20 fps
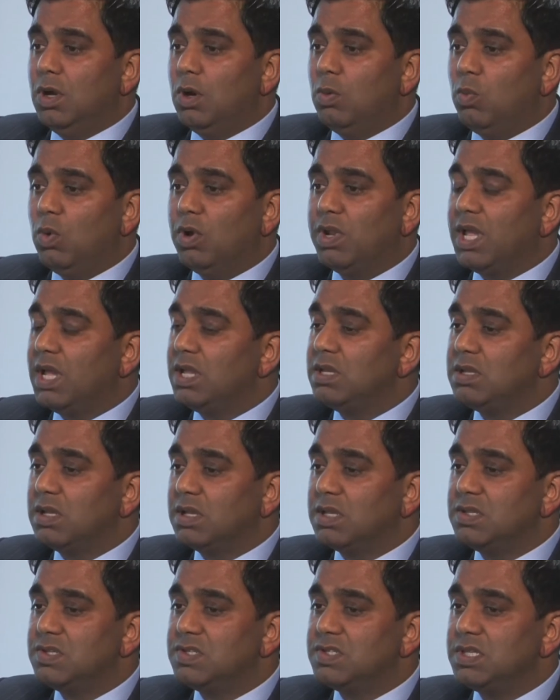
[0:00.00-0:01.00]
On one hand, I
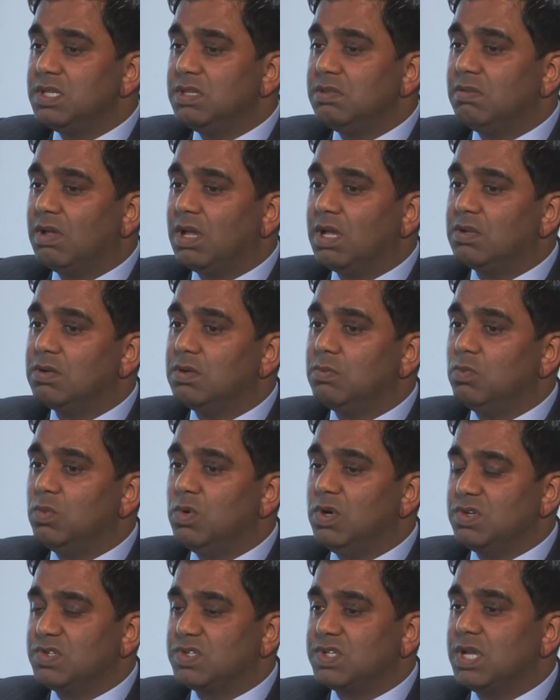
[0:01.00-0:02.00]
can see that
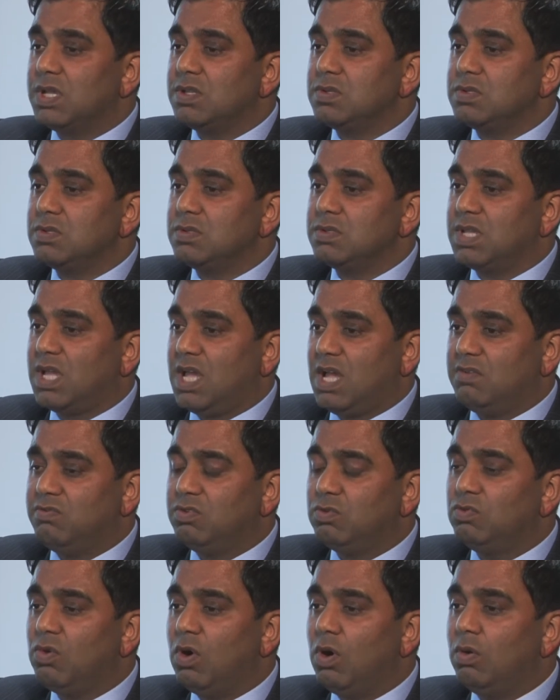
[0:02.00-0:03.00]
works councils have
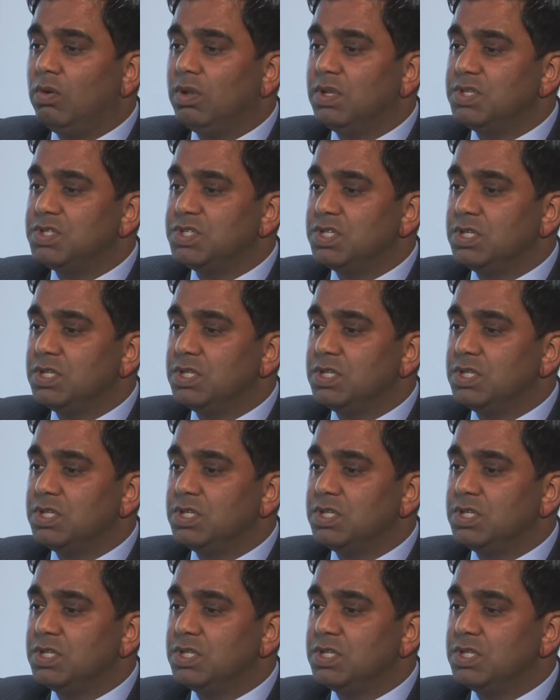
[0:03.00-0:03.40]
a role in